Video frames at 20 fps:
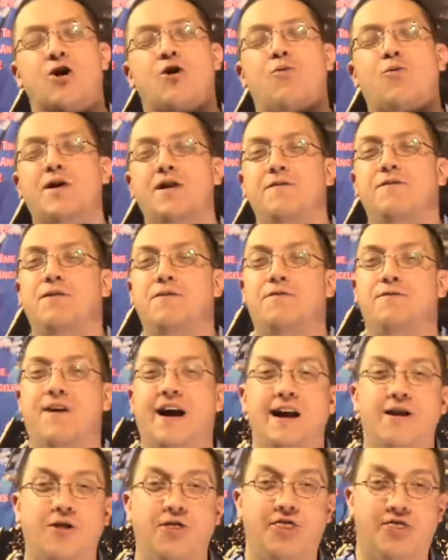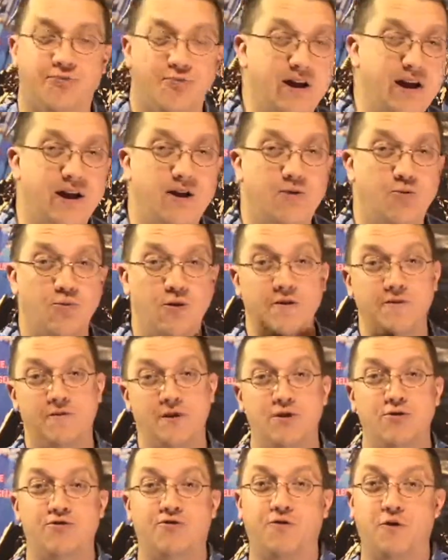one of the final three
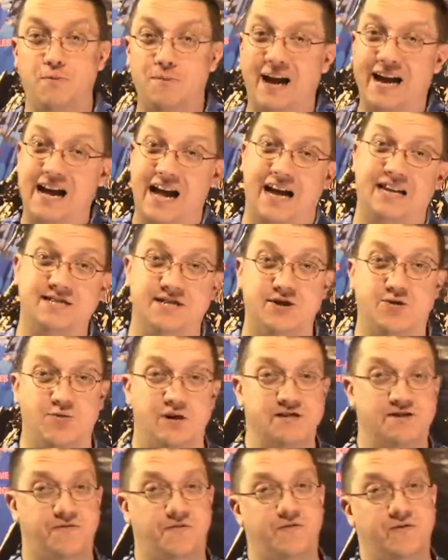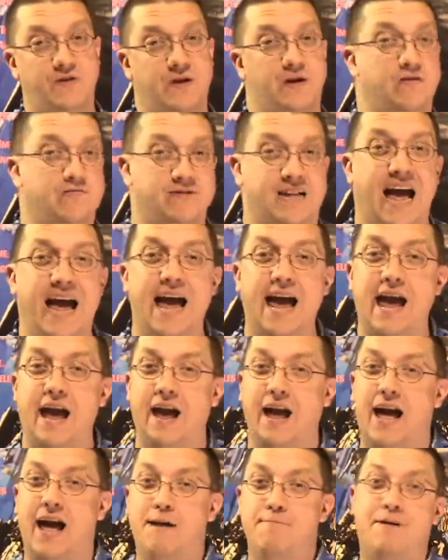reviews for my Consequence films. I
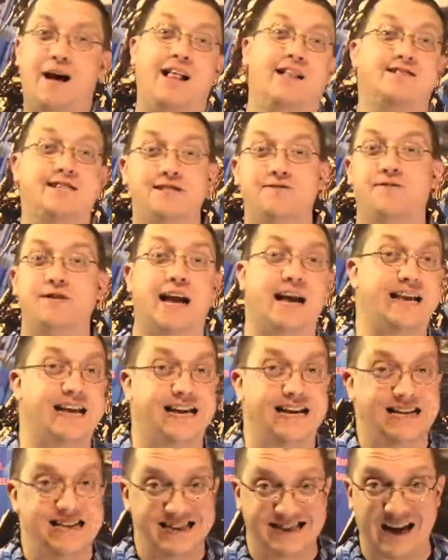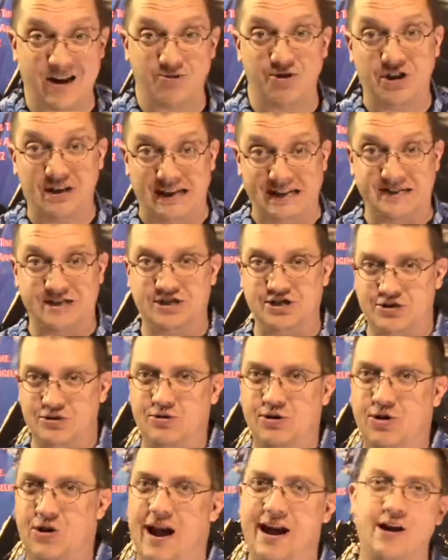apologize for not getting these out to you
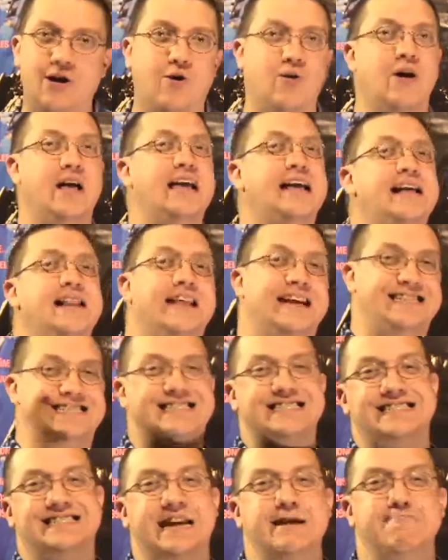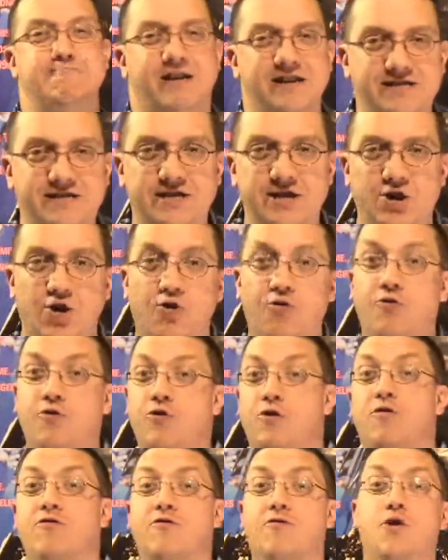sooner. I know, like 6-8 months ago, for
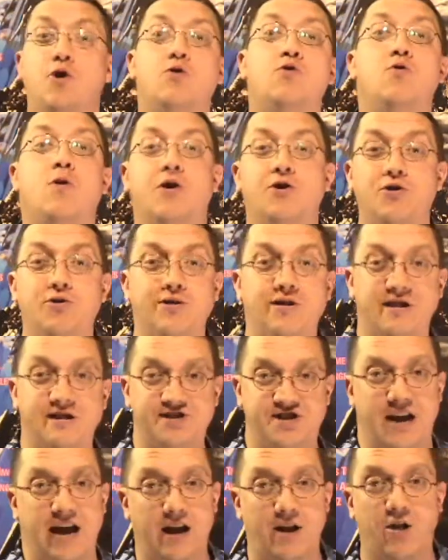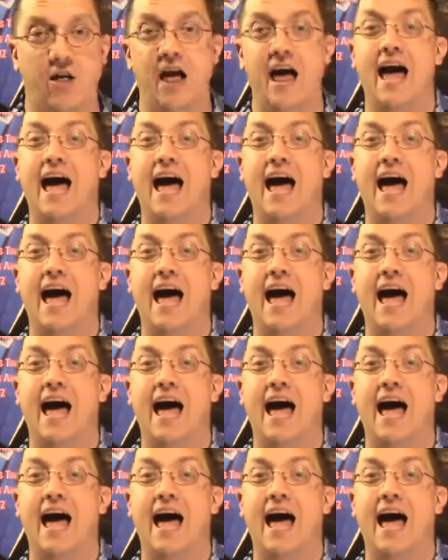those of you who are new to the channel,